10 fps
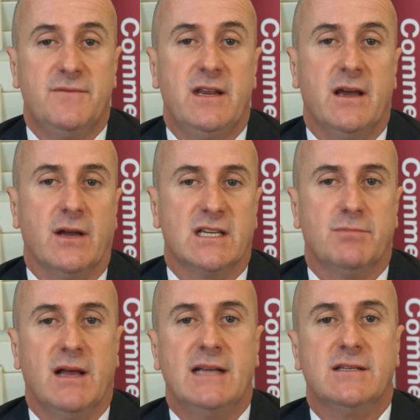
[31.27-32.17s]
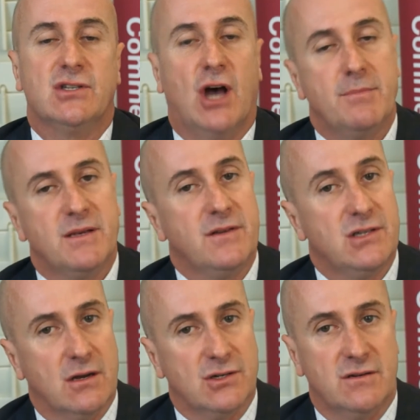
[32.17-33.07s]
video explains the types of
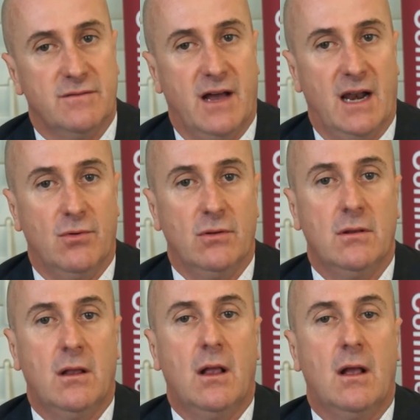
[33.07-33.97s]
injunction available,